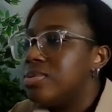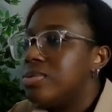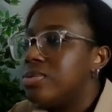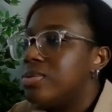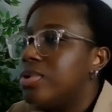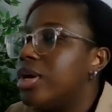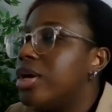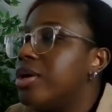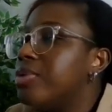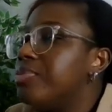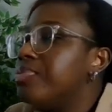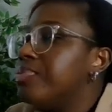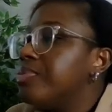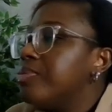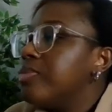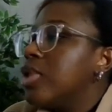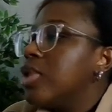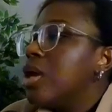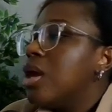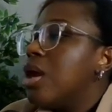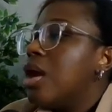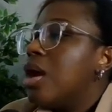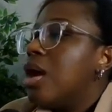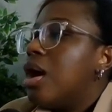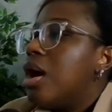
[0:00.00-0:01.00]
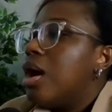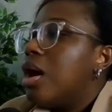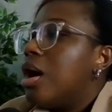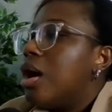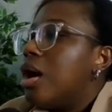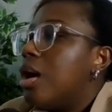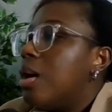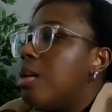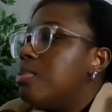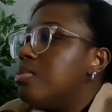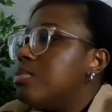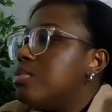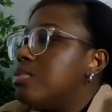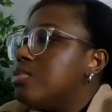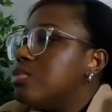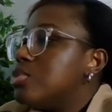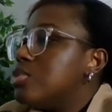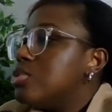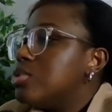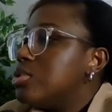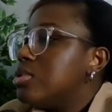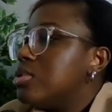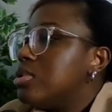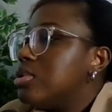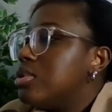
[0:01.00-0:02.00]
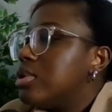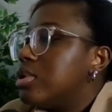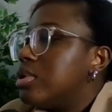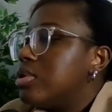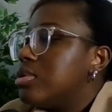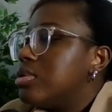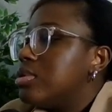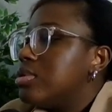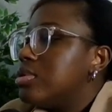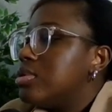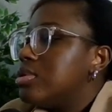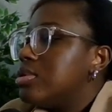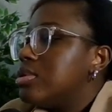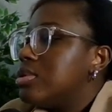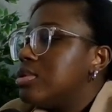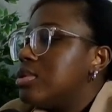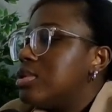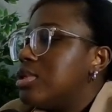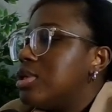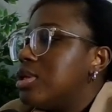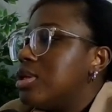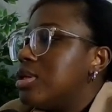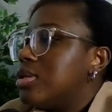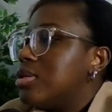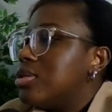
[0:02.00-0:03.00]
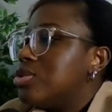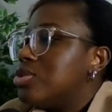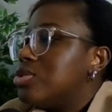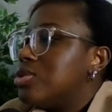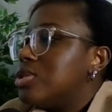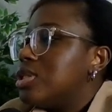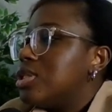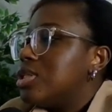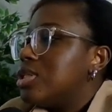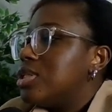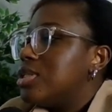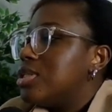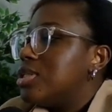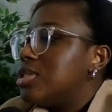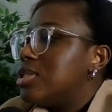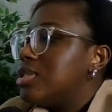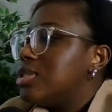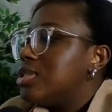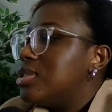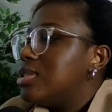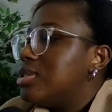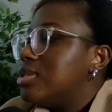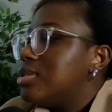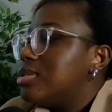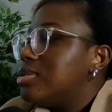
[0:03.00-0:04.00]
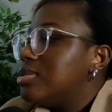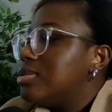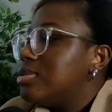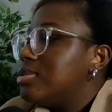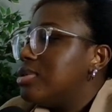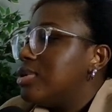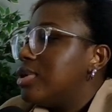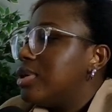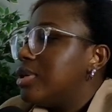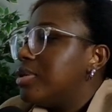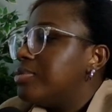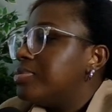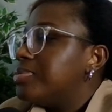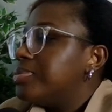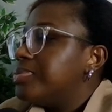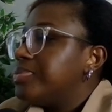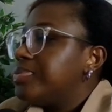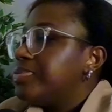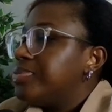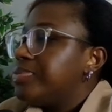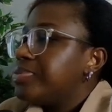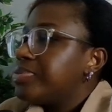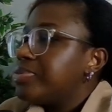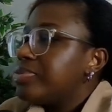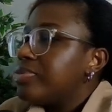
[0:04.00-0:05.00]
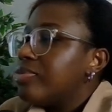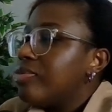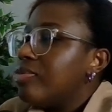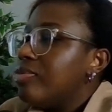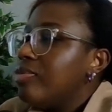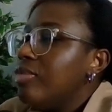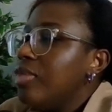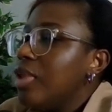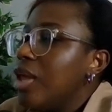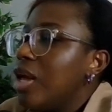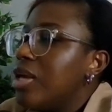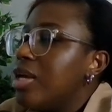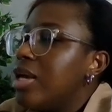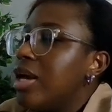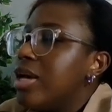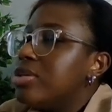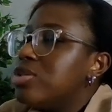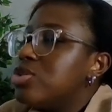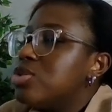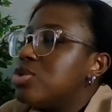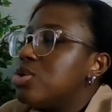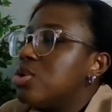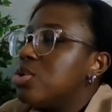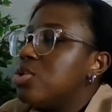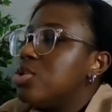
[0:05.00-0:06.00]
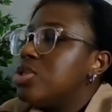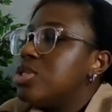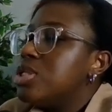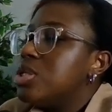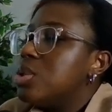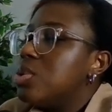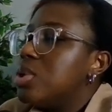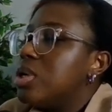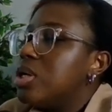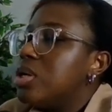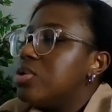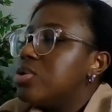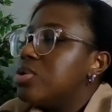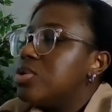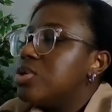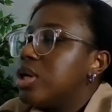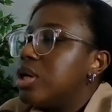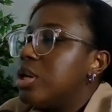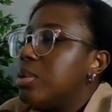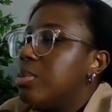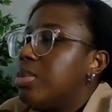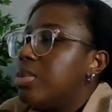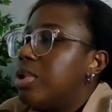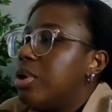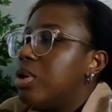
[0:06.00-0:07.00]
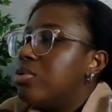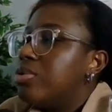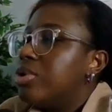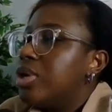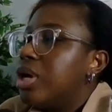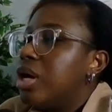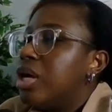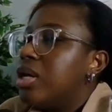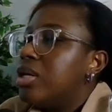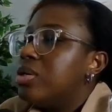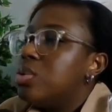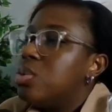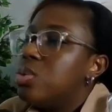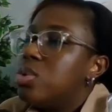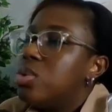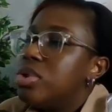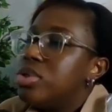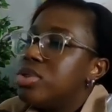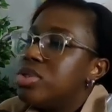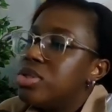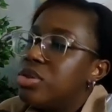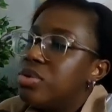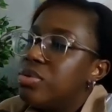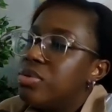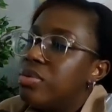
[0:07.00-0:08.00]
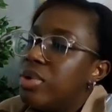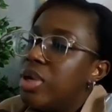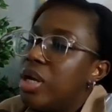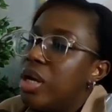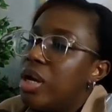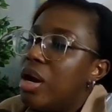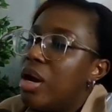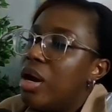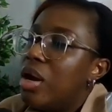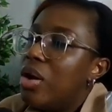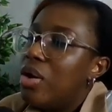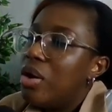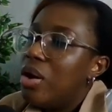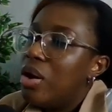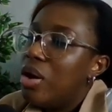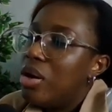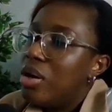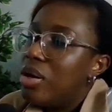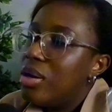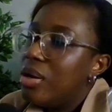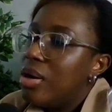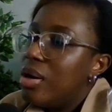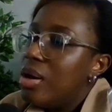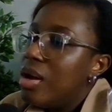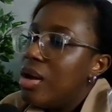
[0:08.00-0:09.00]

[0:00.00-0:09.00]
Okay. Okay, this thing literally said, okay, yeah. So you see what I was talking about regarding the 1 to 3 RR.